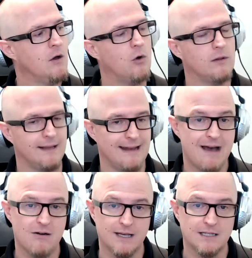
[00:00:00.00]
only
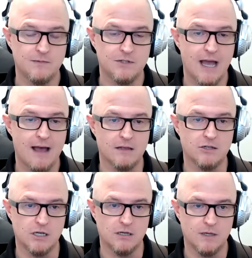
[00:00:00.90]
now it gets
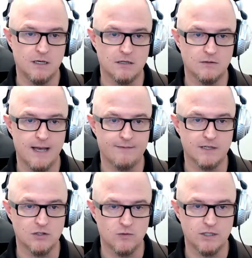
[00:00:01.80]
challenging because we have to
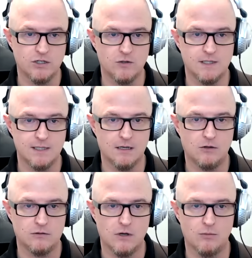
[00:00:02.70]
switch to
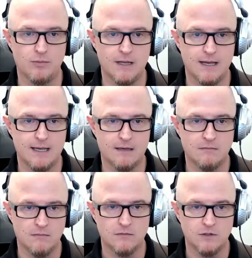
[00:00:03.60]
single note
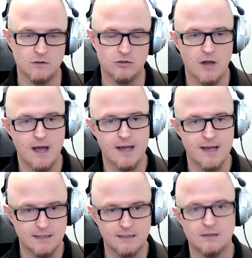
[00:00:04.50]
playing to a
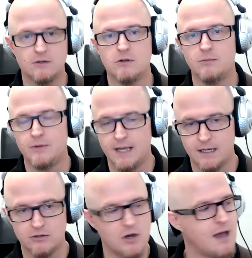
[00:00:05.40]
triad, single note
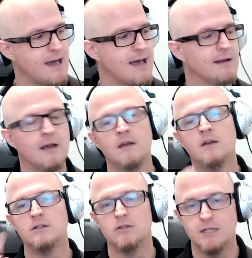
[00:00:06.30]
playing triad.
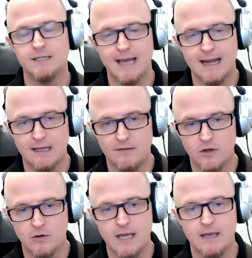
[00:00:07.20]
So just kind of give
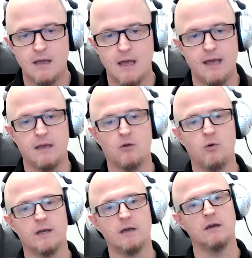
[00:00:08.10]
you a
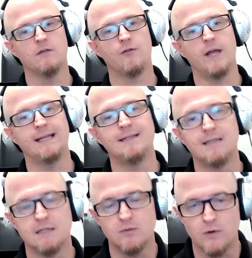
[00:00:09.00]
quick, for
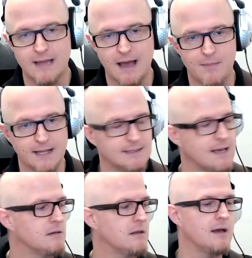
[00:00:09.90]
instance, what that might
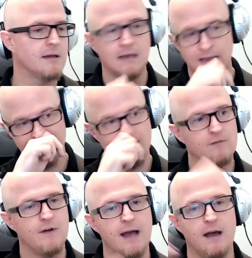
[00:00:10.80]
sound like.
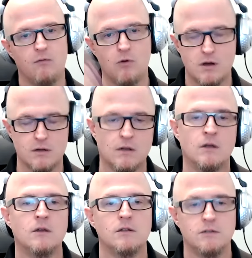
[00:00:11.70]
If I have 1,
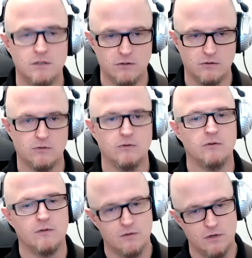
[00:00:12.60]

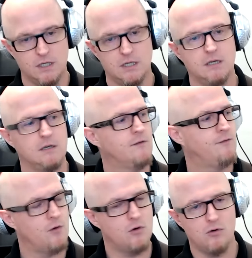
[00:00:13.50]
2, 3,
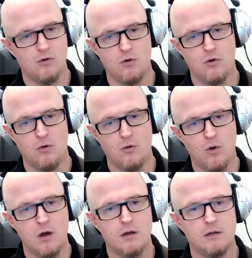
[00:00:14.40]
4,
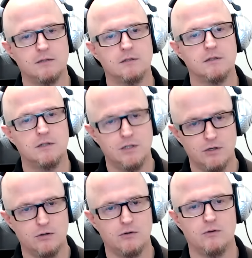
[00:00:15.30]
1,
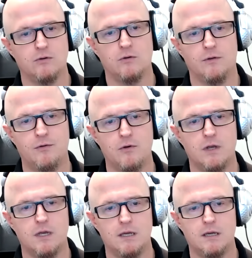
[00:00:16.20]
2,
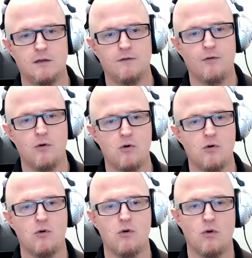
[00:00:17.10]
3,
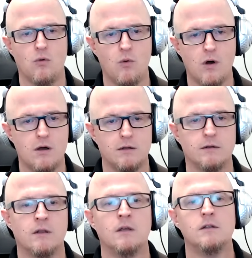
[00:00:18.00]
4, 1,
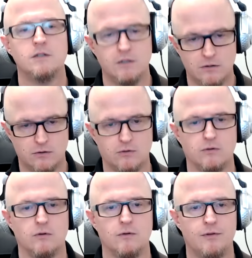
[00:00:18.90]

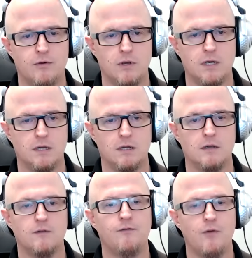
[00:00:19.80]
2,
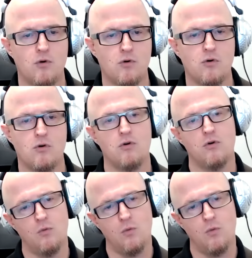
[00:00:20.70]
3, 4,